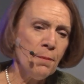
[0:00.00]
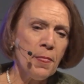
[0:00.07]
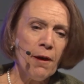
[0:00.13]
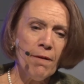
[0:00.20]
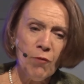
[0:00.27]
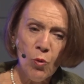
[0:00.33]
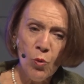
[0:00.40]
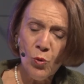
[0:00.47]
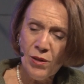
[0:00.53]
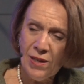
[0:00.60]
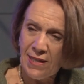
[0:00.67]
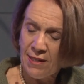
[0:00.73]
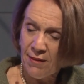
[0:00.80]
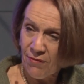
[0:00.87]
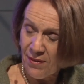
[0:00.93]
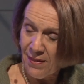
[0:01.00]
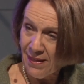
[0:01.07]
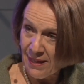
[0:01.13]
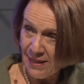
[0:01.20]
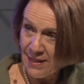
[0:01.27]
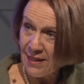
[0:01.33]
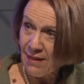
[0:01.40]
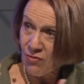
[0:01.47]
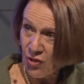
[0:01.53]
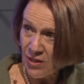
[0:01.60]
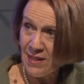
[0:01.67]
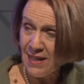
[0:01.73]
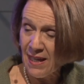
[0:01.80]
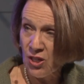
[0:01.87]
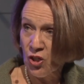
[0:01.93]
of all these different things that I've
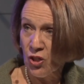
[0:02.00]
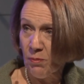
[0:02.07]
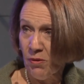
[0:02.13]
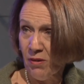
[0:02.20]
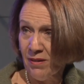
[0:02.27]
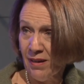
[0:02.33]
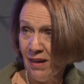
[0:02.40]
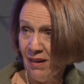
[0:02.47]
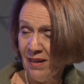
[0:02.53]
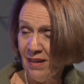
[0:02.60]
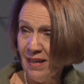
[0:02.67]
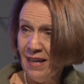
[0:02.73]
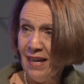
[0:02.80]
just touched upon now,